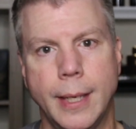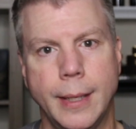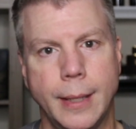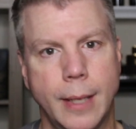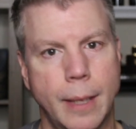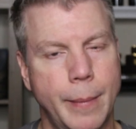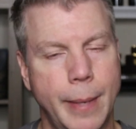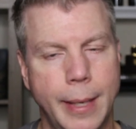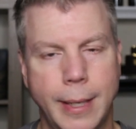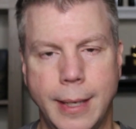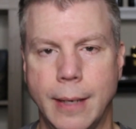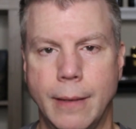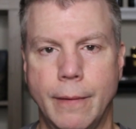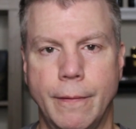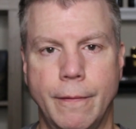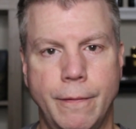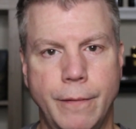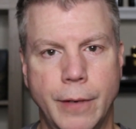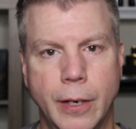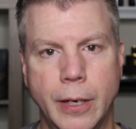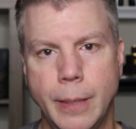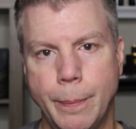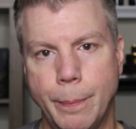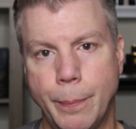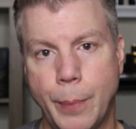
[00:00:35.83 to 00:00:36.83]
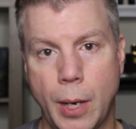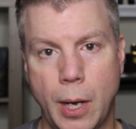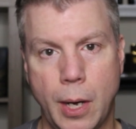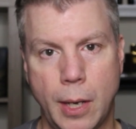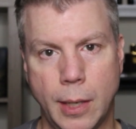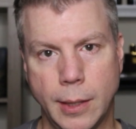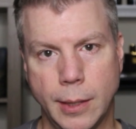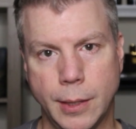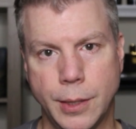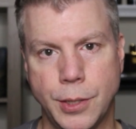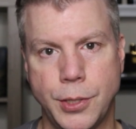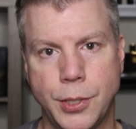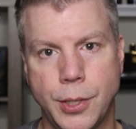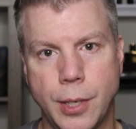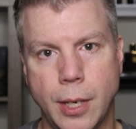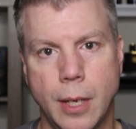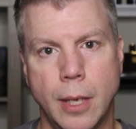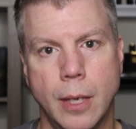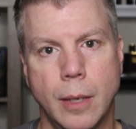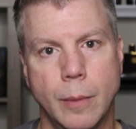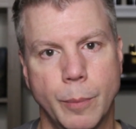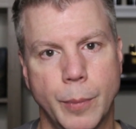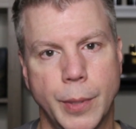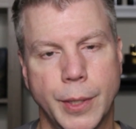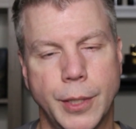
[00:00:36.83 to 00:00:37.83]
They make it very polished,
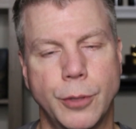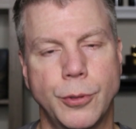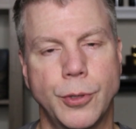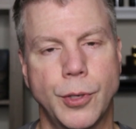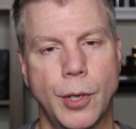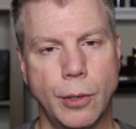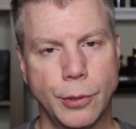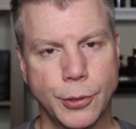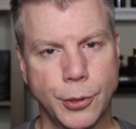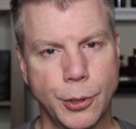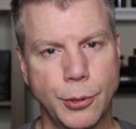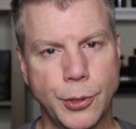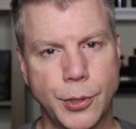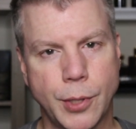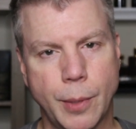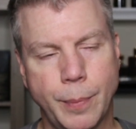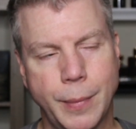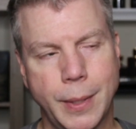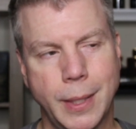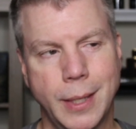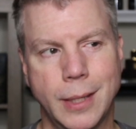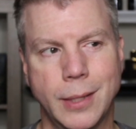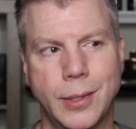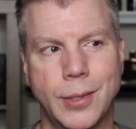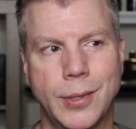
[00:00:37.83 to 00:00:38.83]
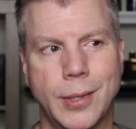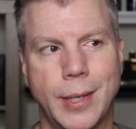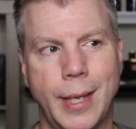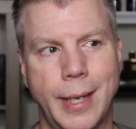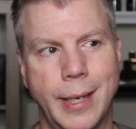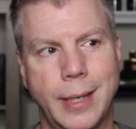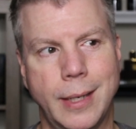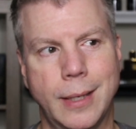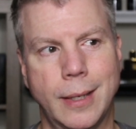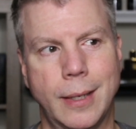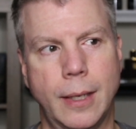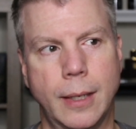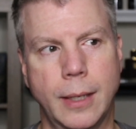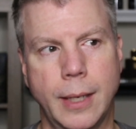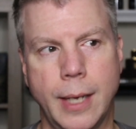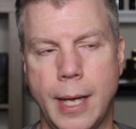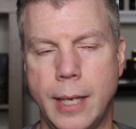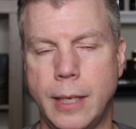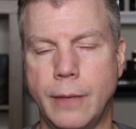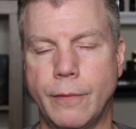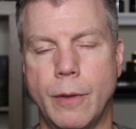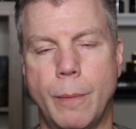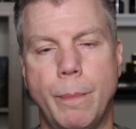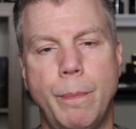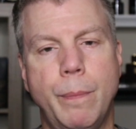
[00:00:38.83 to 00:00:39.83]
but there's also something that's like
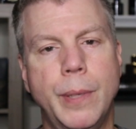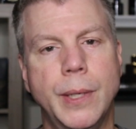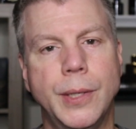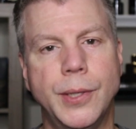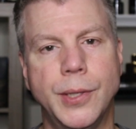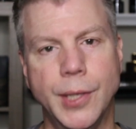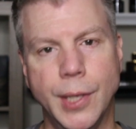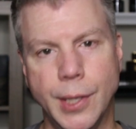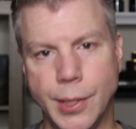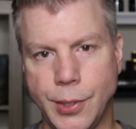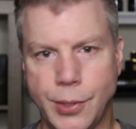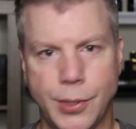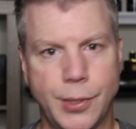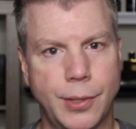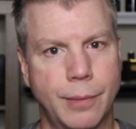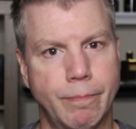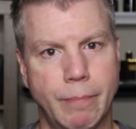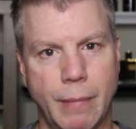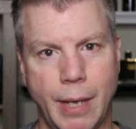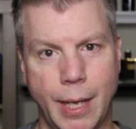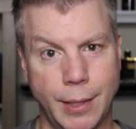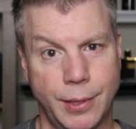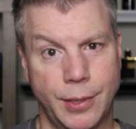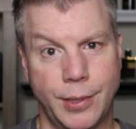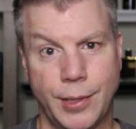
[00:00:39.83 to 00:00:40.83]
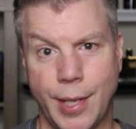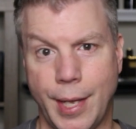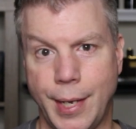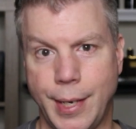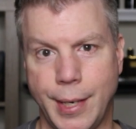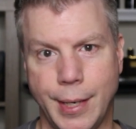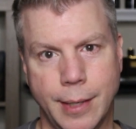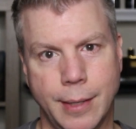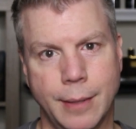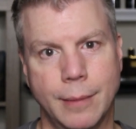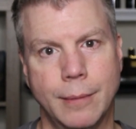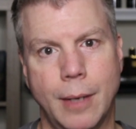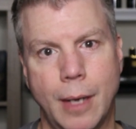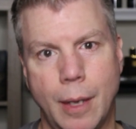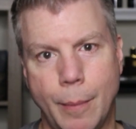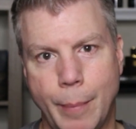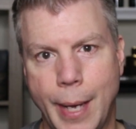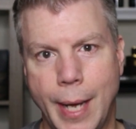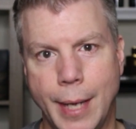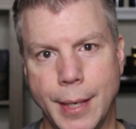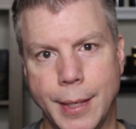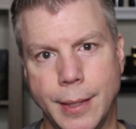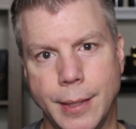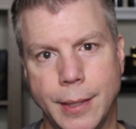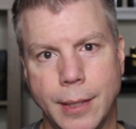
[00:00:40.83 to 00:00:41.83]
kind of a business aesthetic
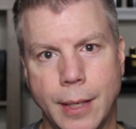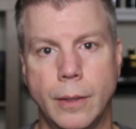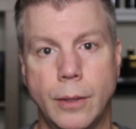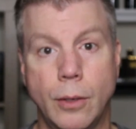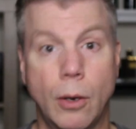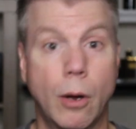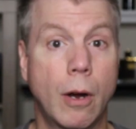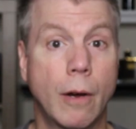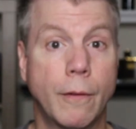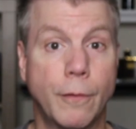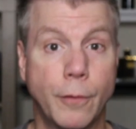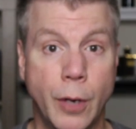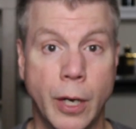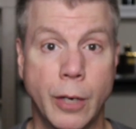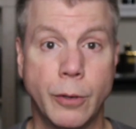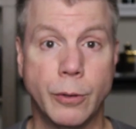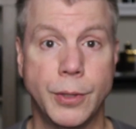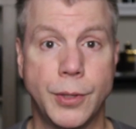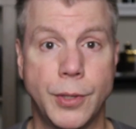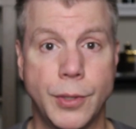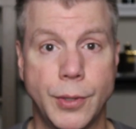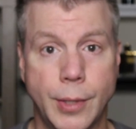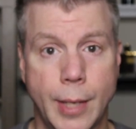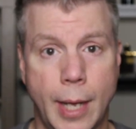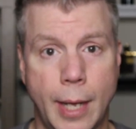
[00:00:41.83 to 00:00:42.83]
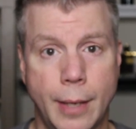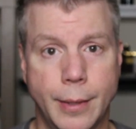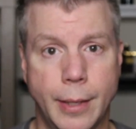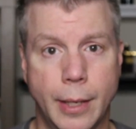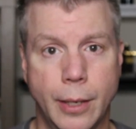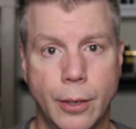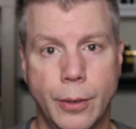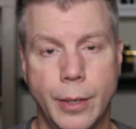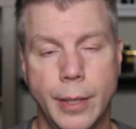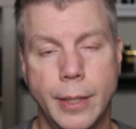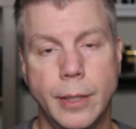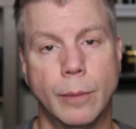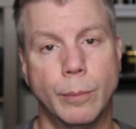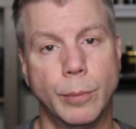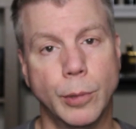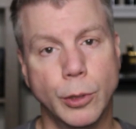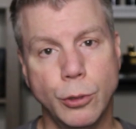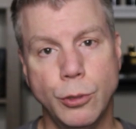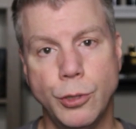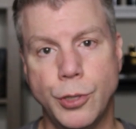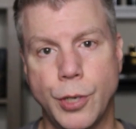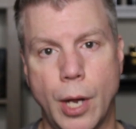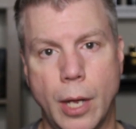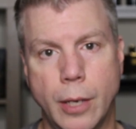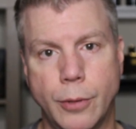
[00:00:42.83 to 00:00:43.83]
about it. There are fragrances out there in the
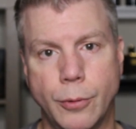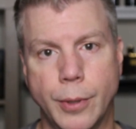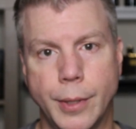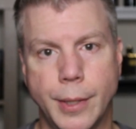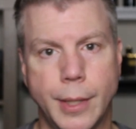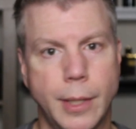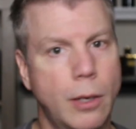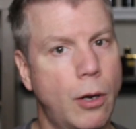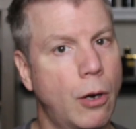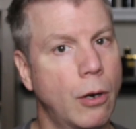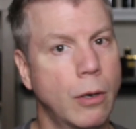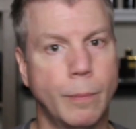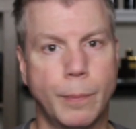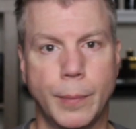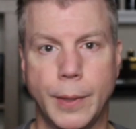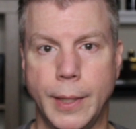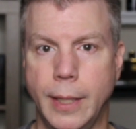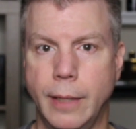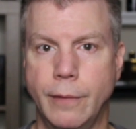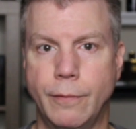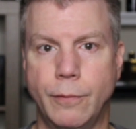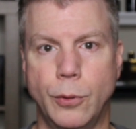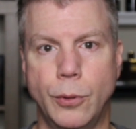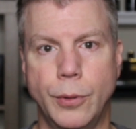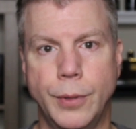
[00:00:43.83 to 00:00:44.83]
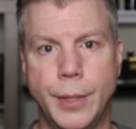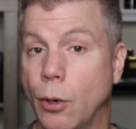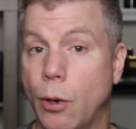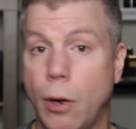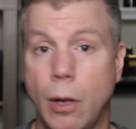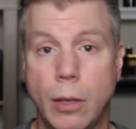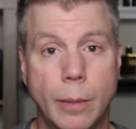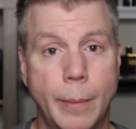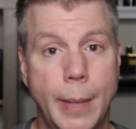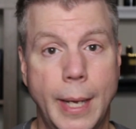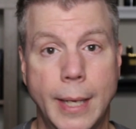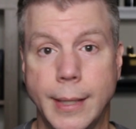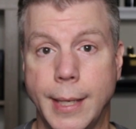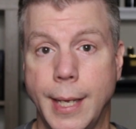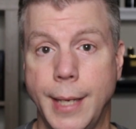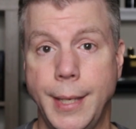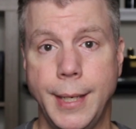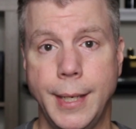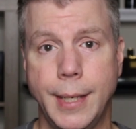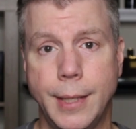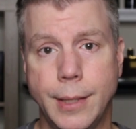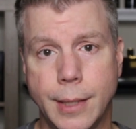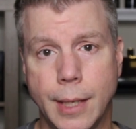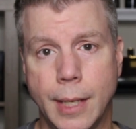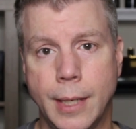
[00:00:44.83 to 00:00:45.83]
blue genre that aren't playful. They're all about
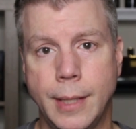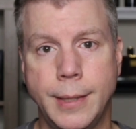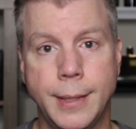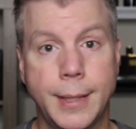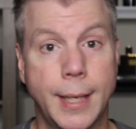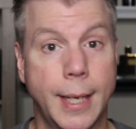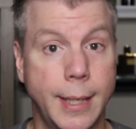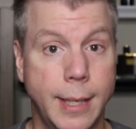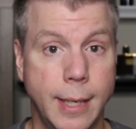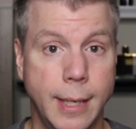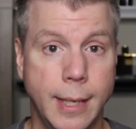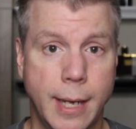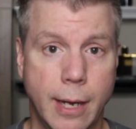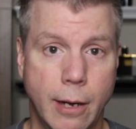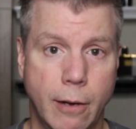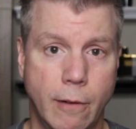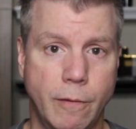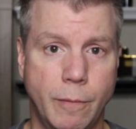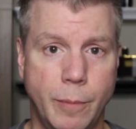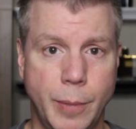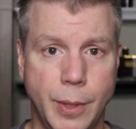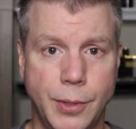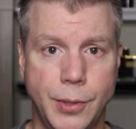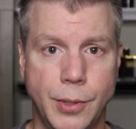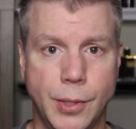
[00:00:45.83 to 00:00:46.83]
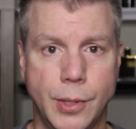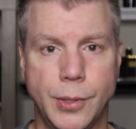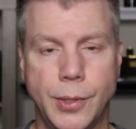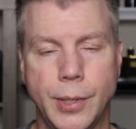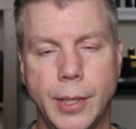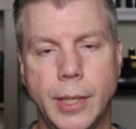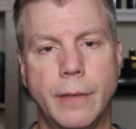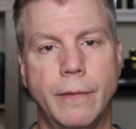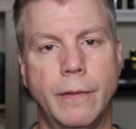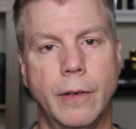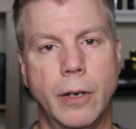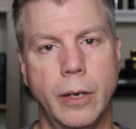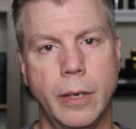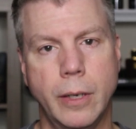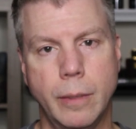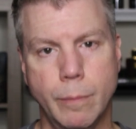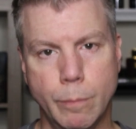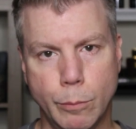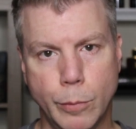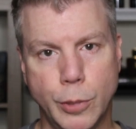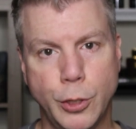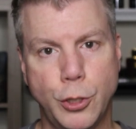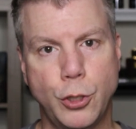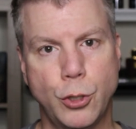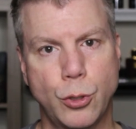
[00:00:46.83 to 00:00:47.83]
getting it done, taking care of business in a very
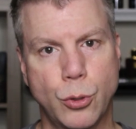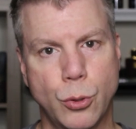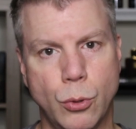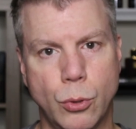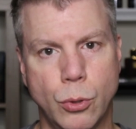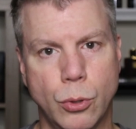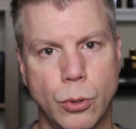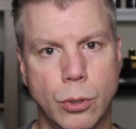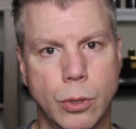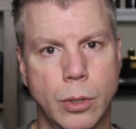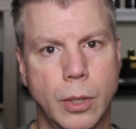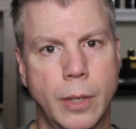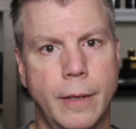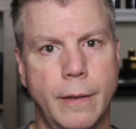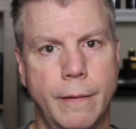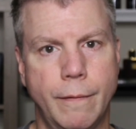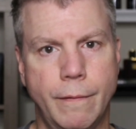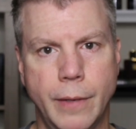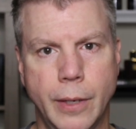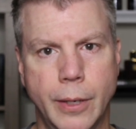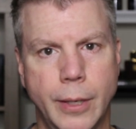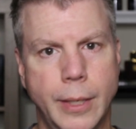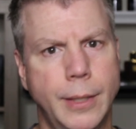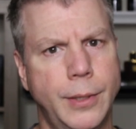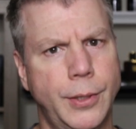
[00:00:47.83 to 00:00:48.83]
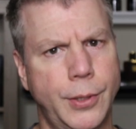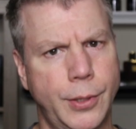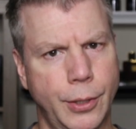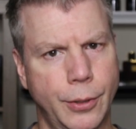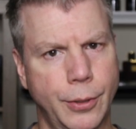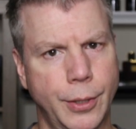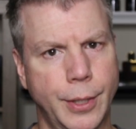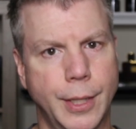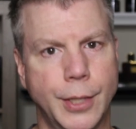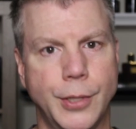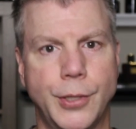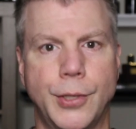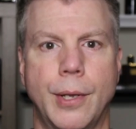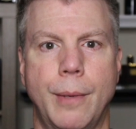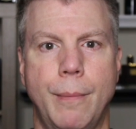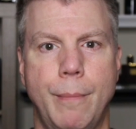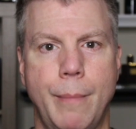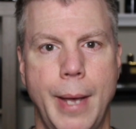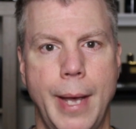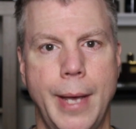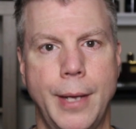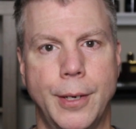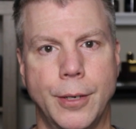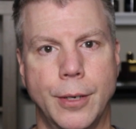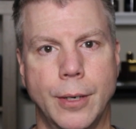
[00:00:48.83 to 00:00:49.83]
mature, very serious
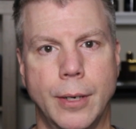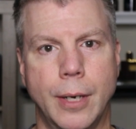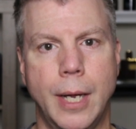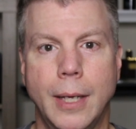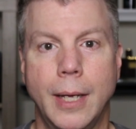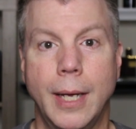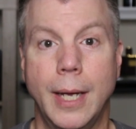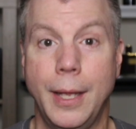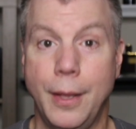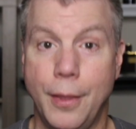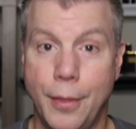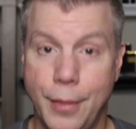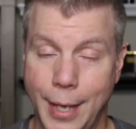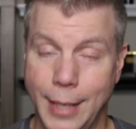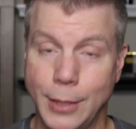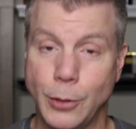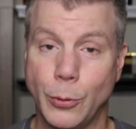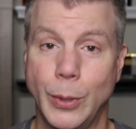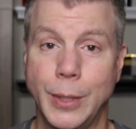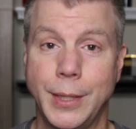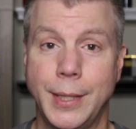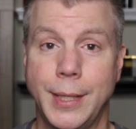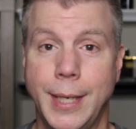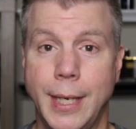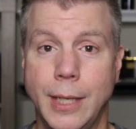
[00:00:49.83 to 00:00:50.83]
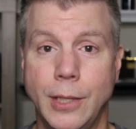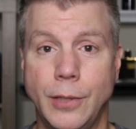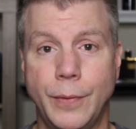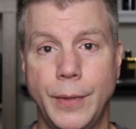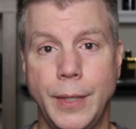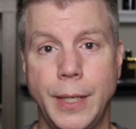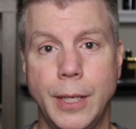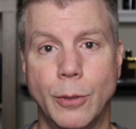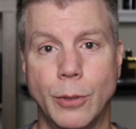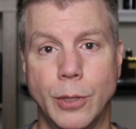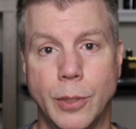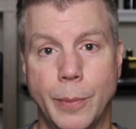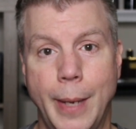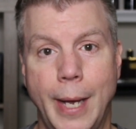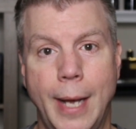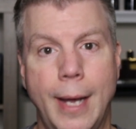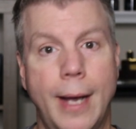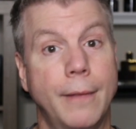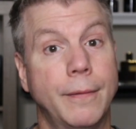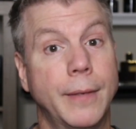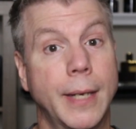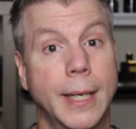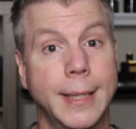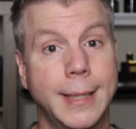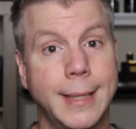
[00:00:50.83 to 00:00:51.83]
manner. And that's what today's video is
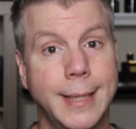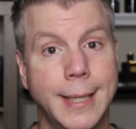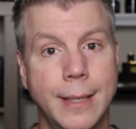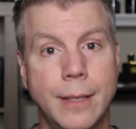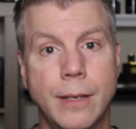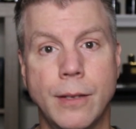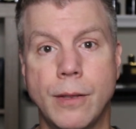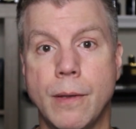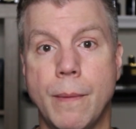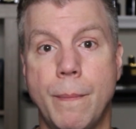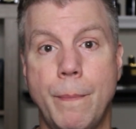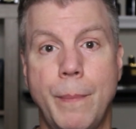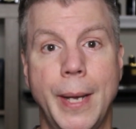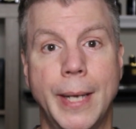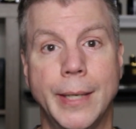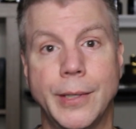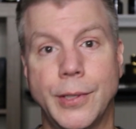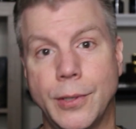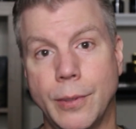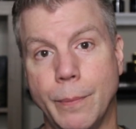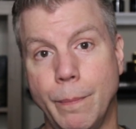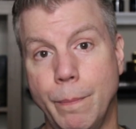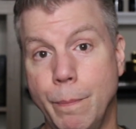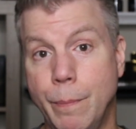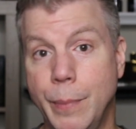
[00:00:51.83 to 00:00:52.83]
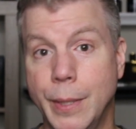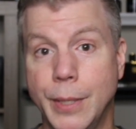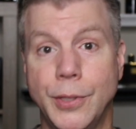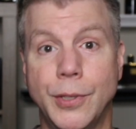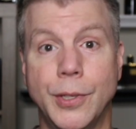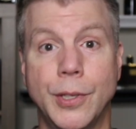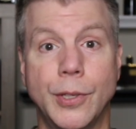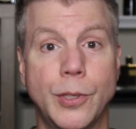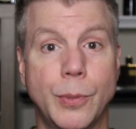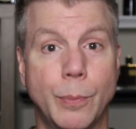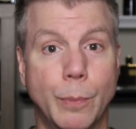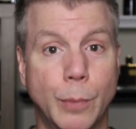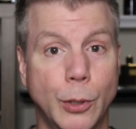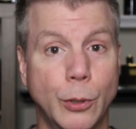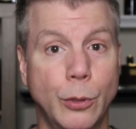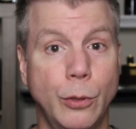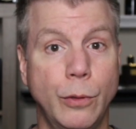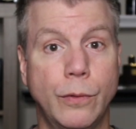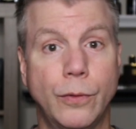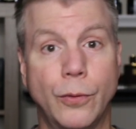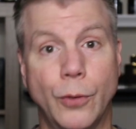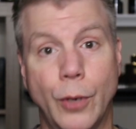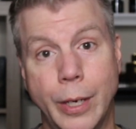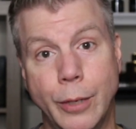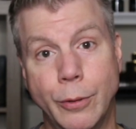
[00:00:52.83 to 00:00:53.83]
about. I've got 10 of the best business
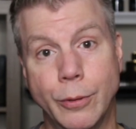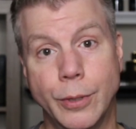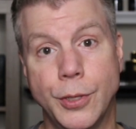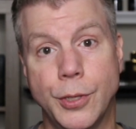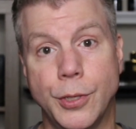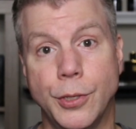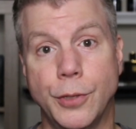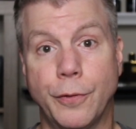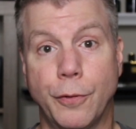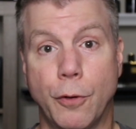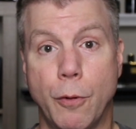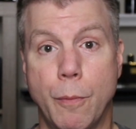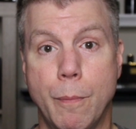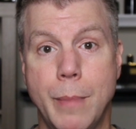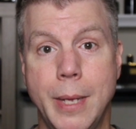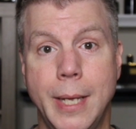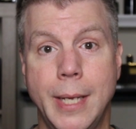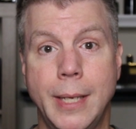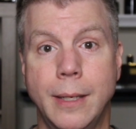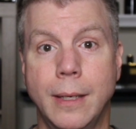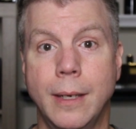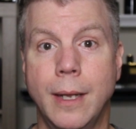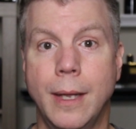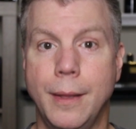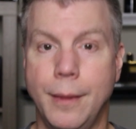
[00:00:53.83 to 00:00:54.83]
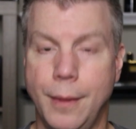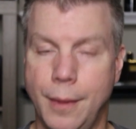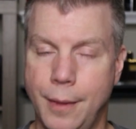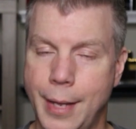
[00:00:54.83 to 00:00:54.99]
blue fragrances fragrances for men.